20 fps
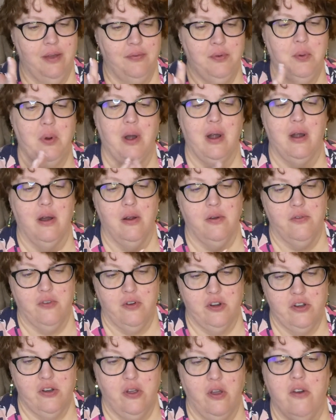four,
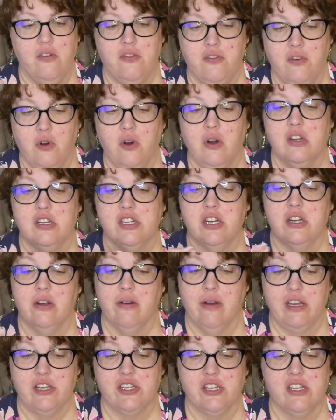for four
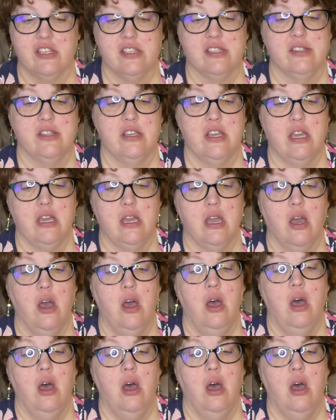generations, the